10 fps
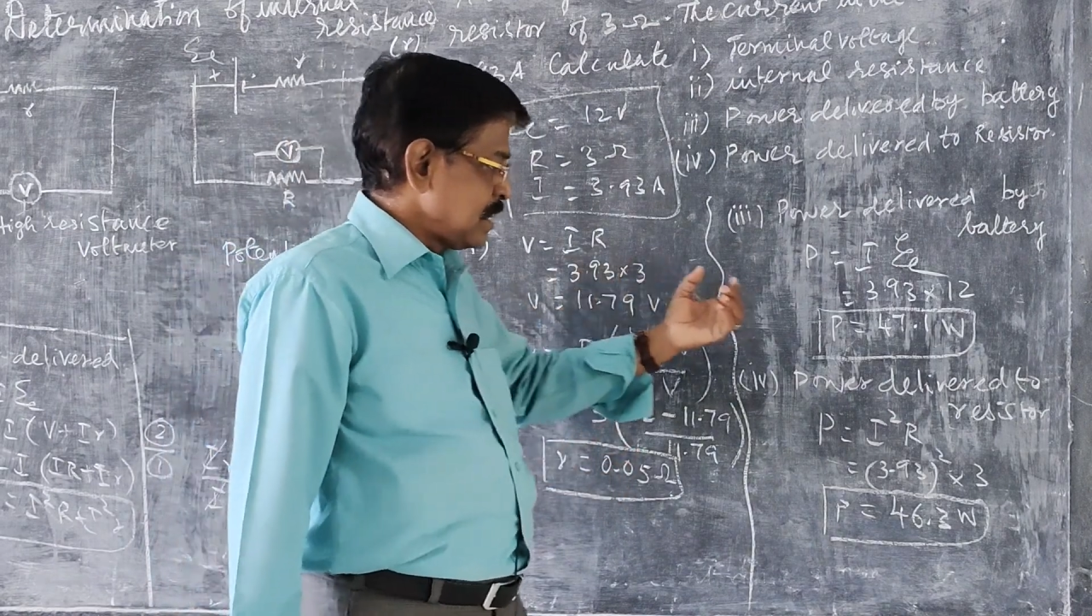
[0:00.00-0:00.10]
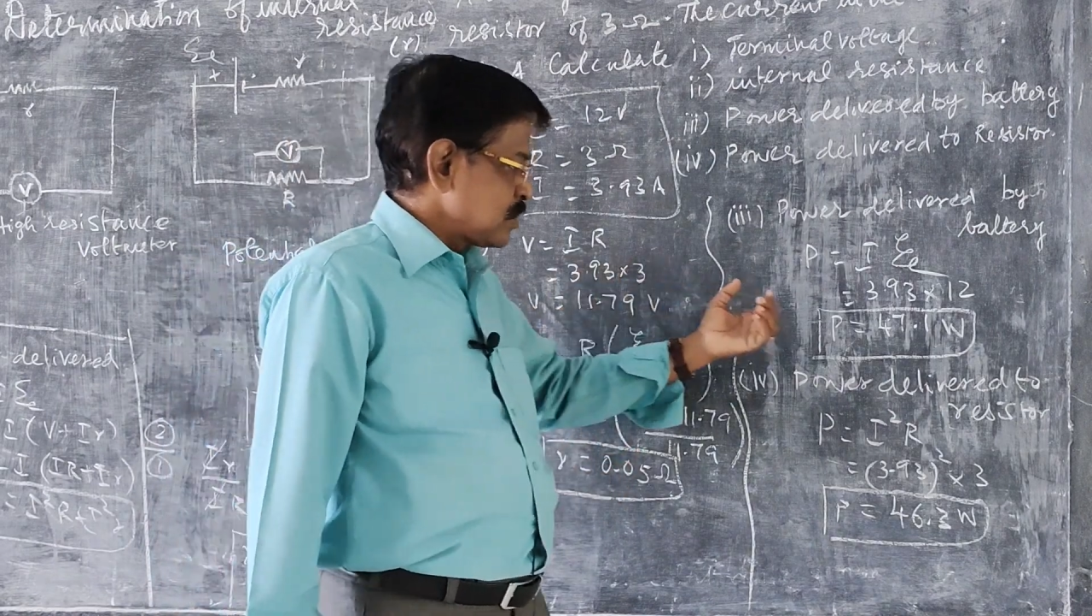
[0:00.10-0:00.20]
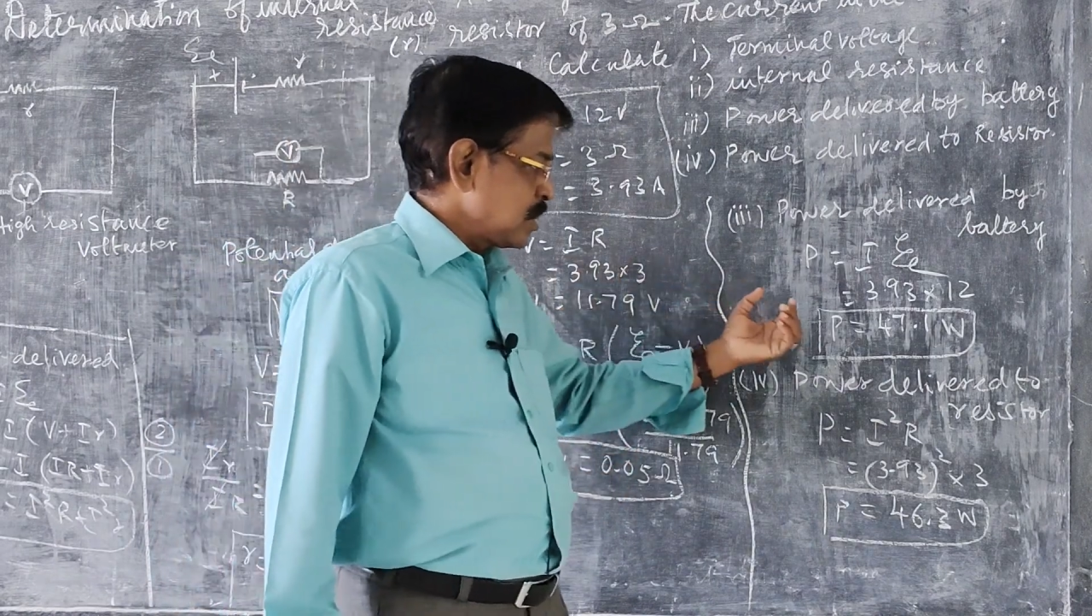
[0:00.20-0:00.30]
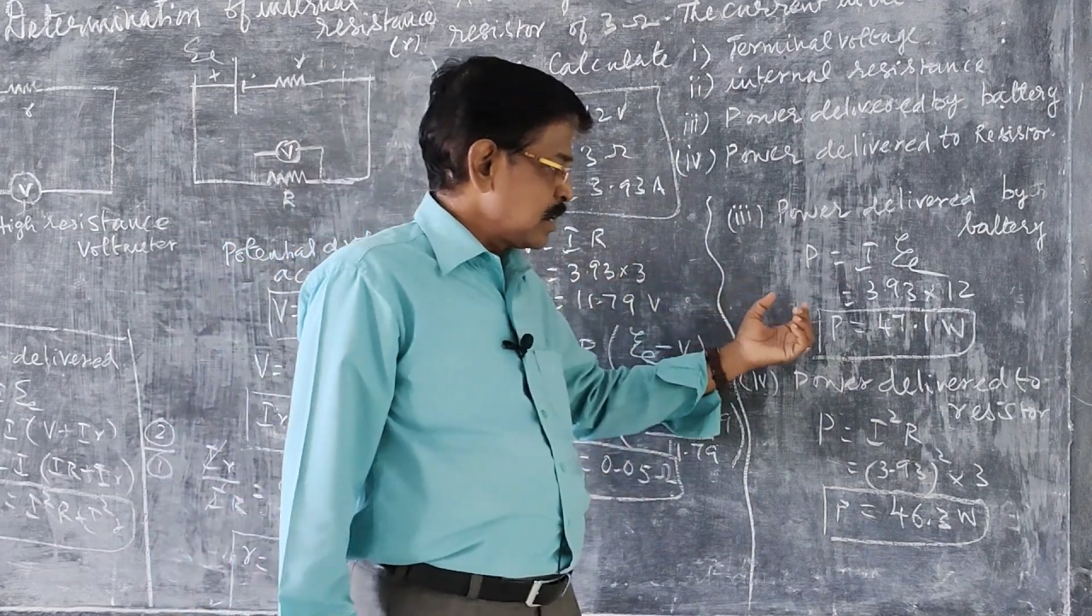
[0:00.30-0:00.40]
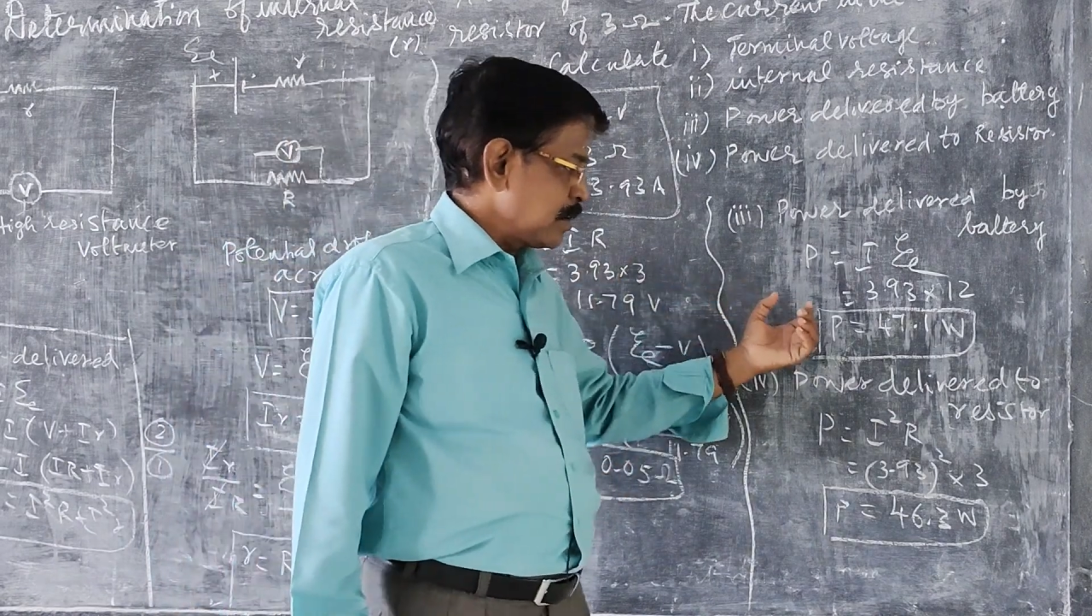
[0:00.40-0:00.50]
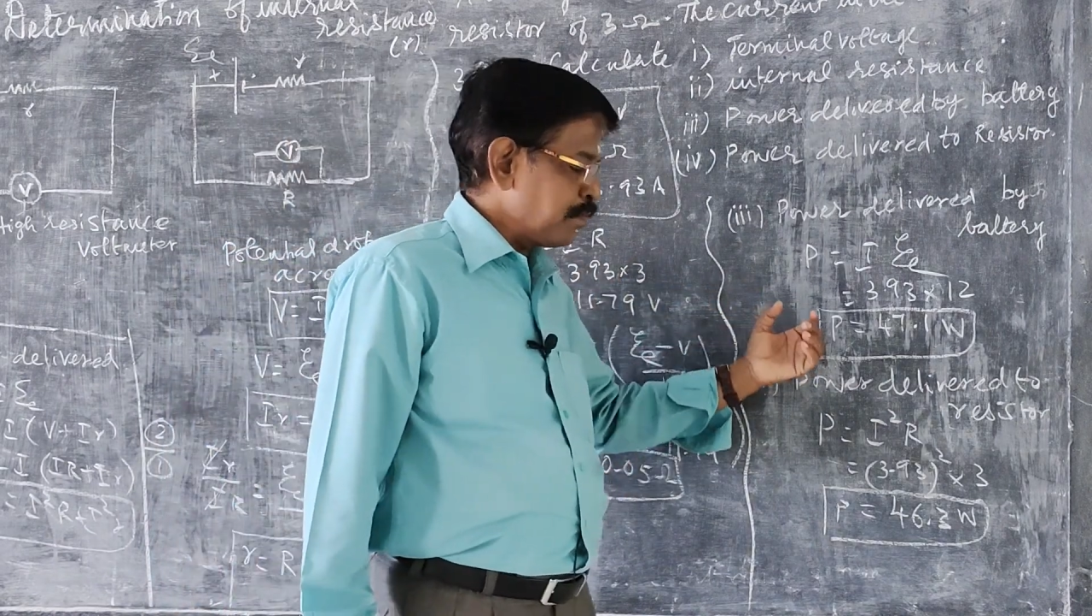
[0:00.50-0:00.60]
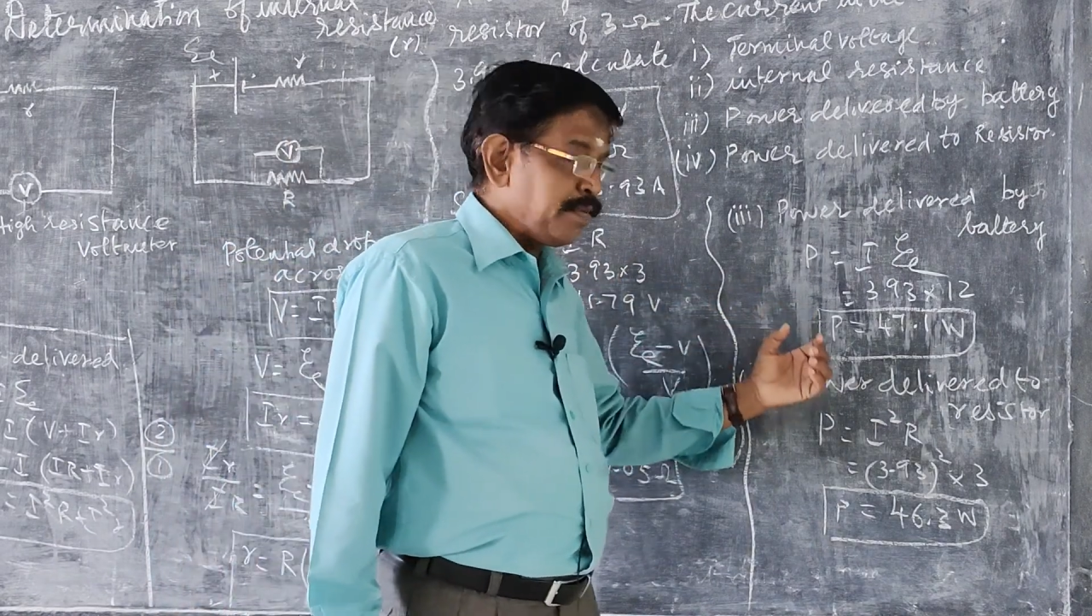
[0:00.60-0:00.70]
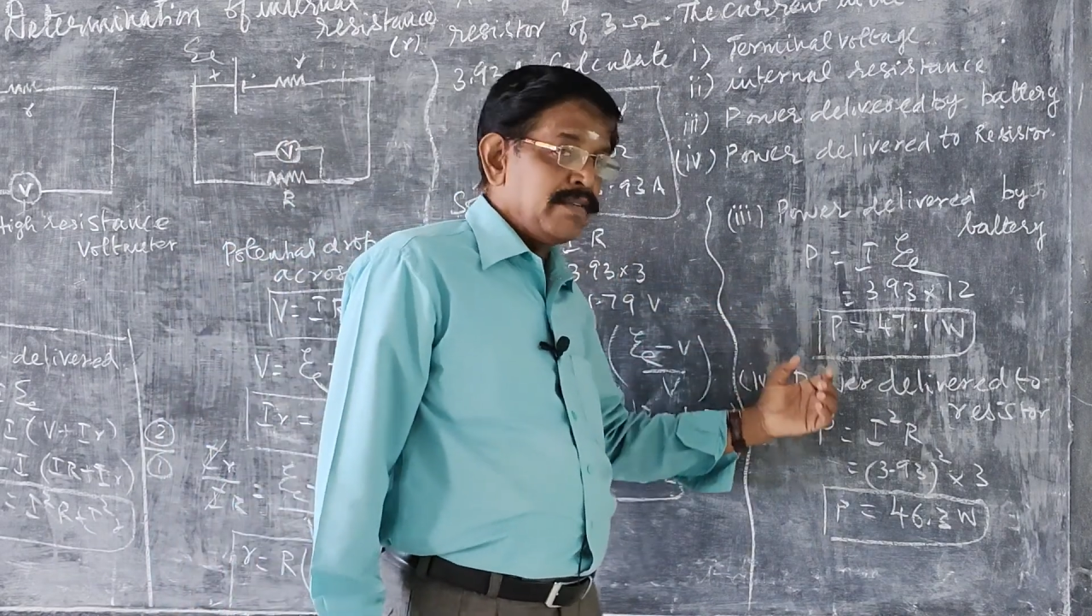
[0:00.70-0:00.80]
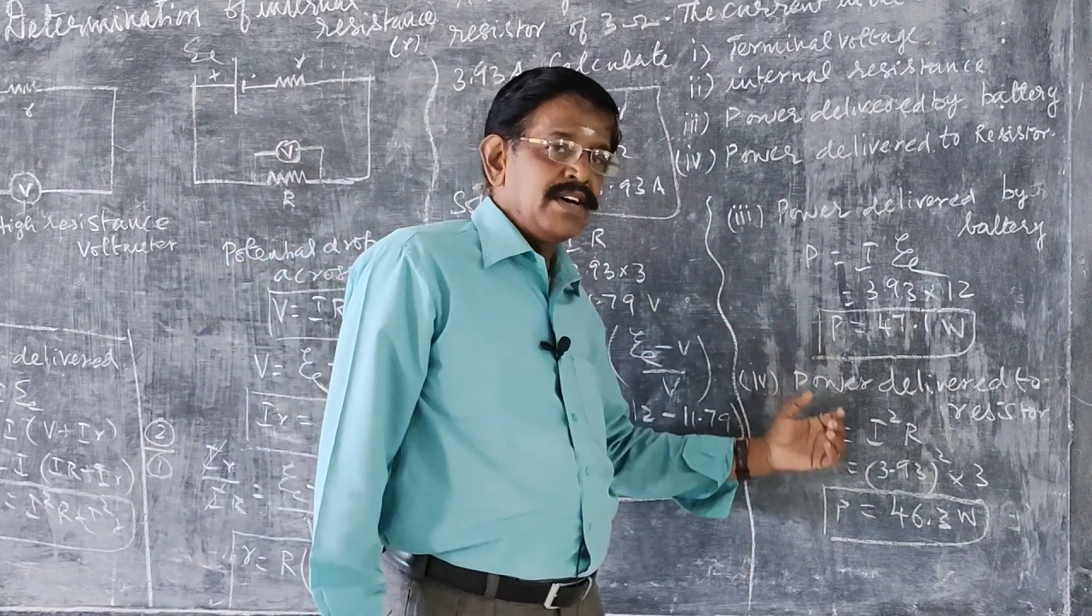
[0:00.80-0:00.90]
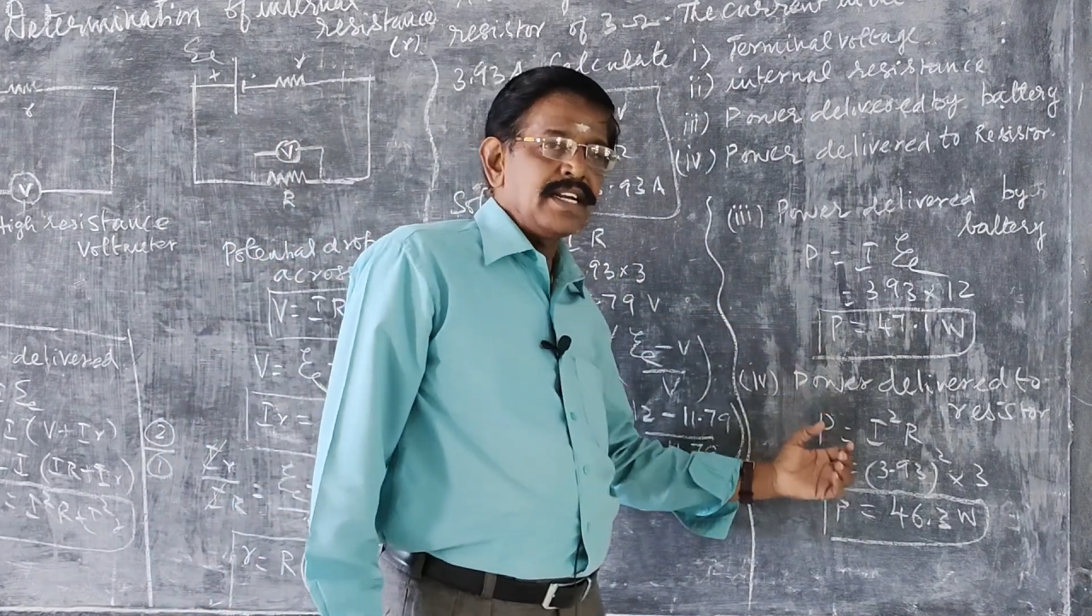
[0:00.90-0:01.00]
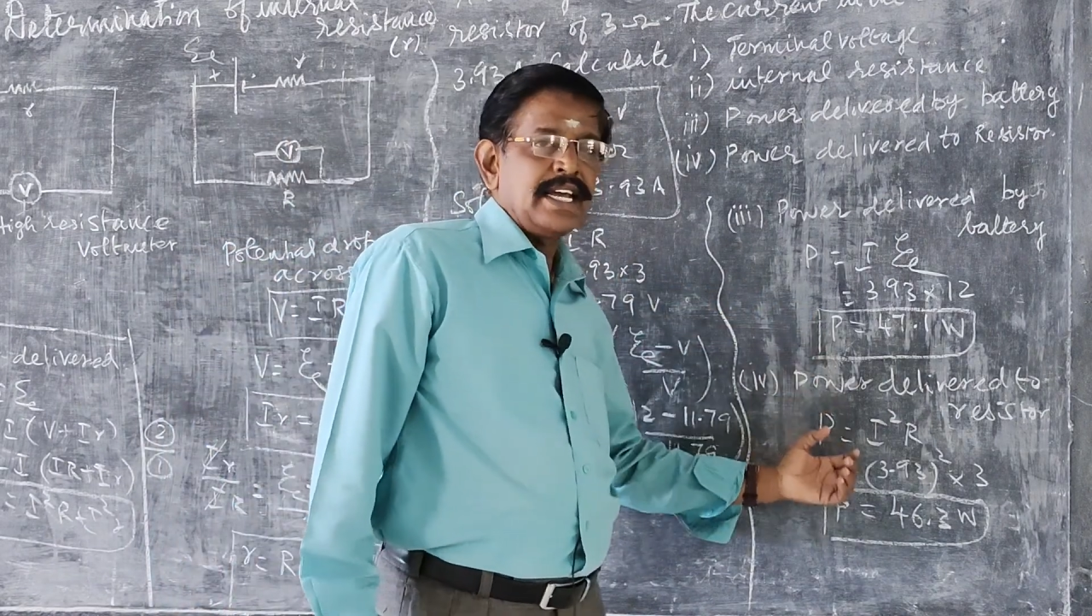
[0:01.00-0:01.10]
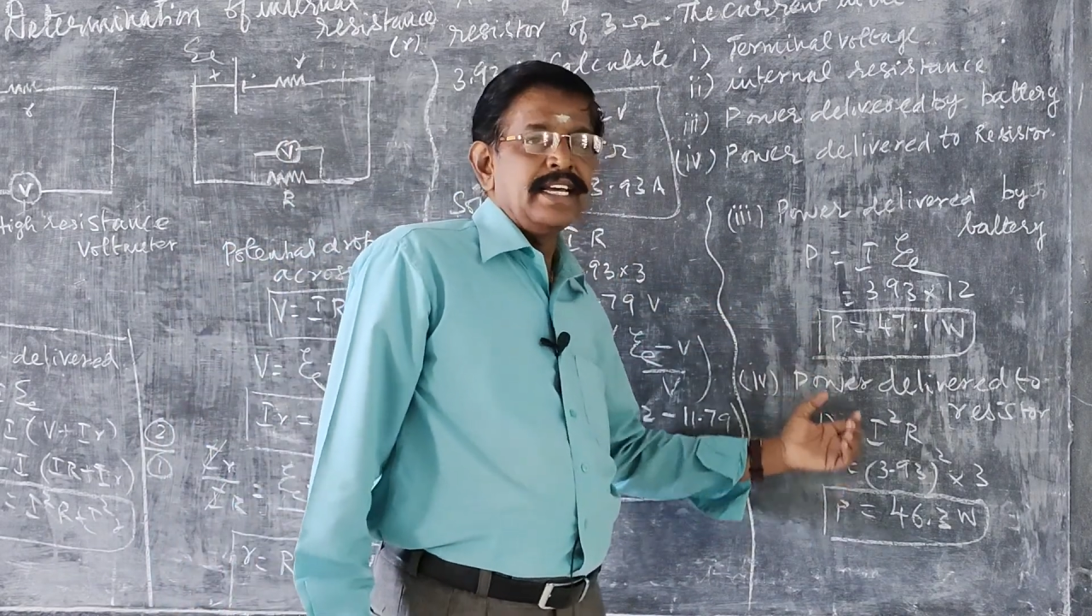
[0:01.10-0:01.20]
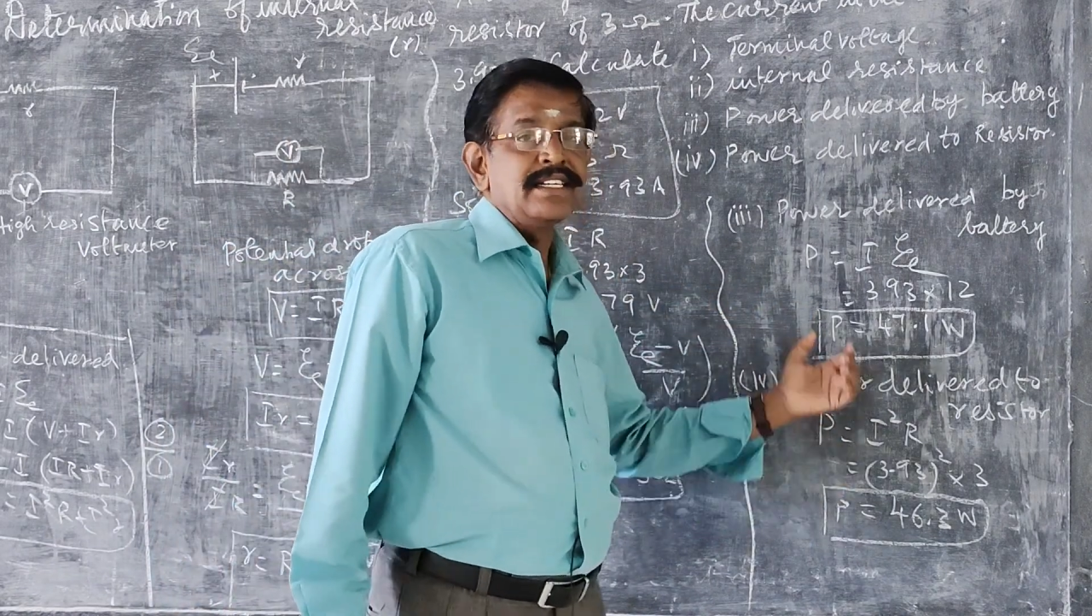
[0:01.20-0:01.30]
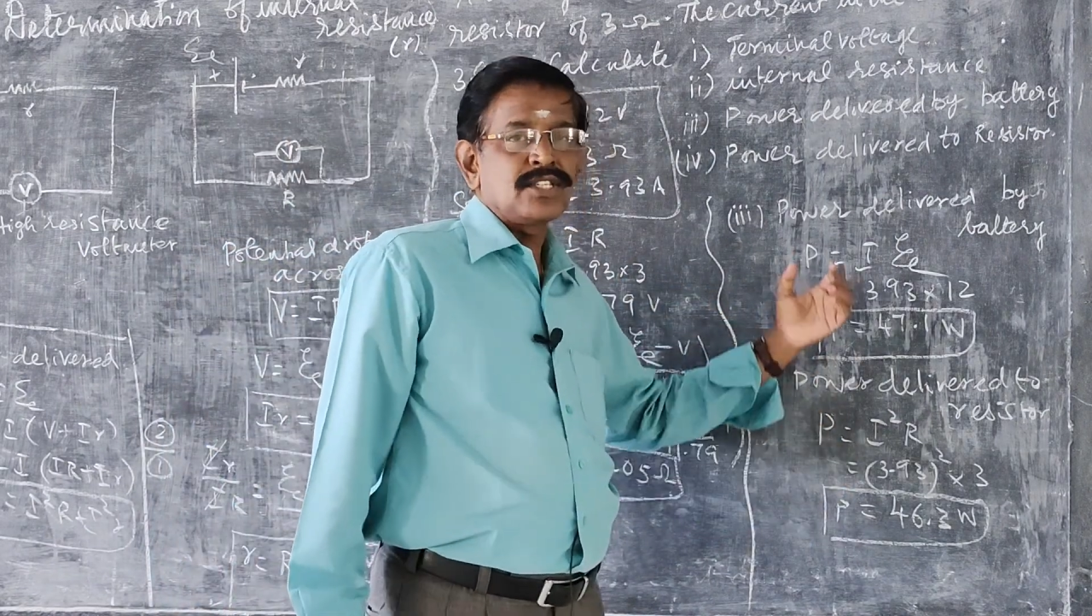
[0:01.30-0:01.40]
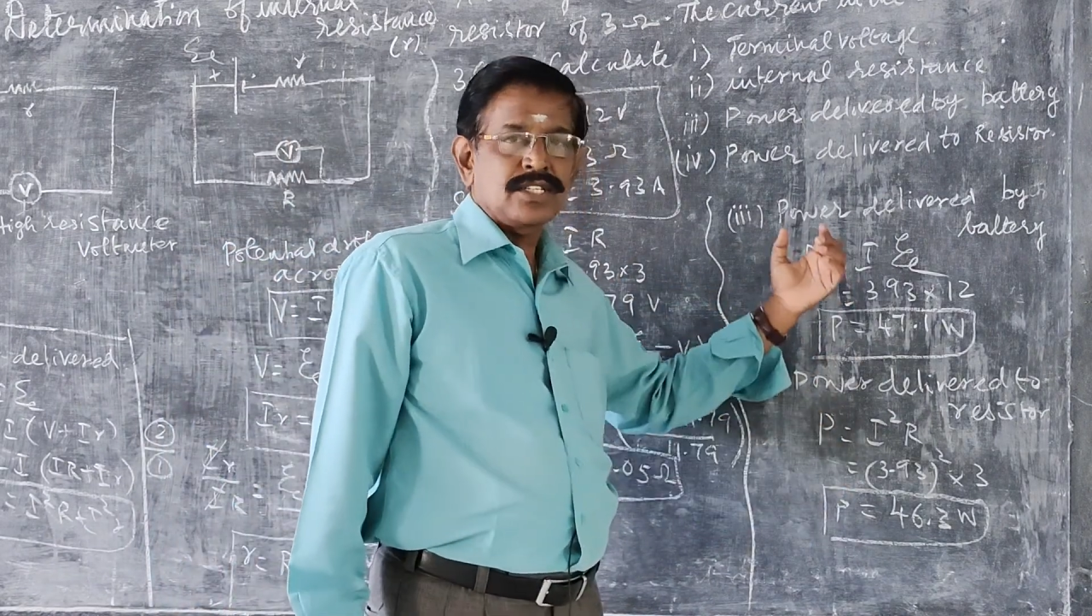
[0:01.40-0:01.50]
certain power is